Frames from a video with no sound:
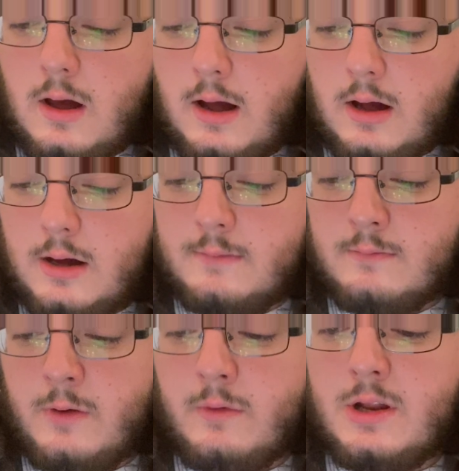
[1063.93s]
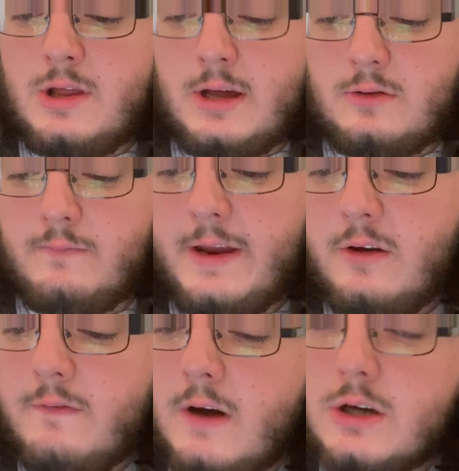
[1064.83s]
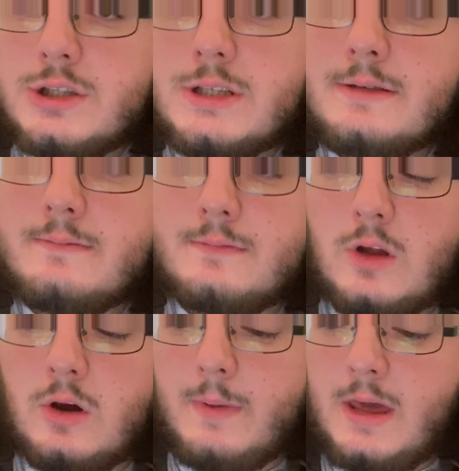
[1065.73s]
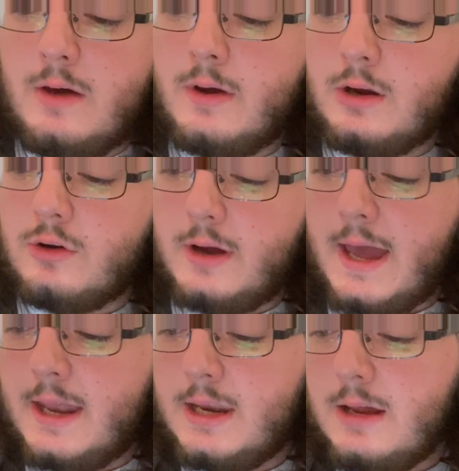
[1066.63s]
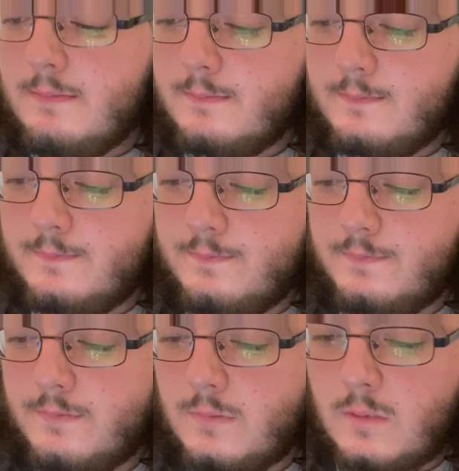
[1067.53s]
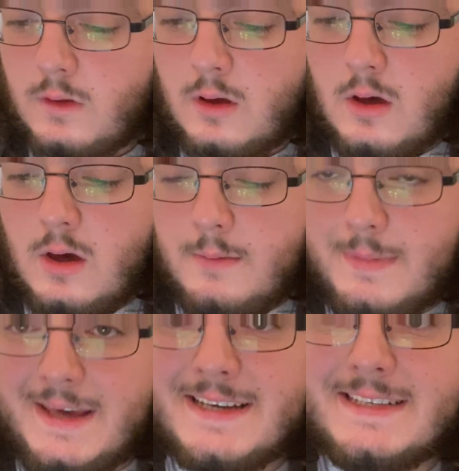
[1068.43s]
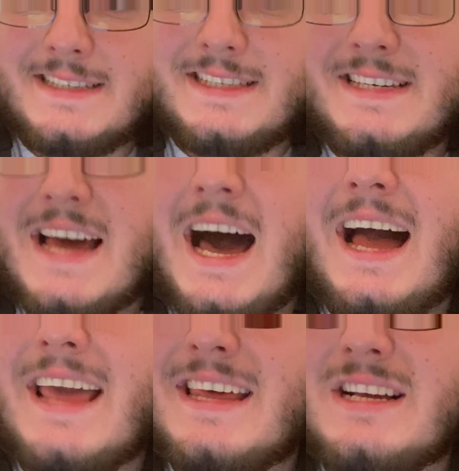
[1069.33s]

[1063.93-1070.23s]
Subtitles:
We want to check the renal function, their BU and creatinine, because the dye that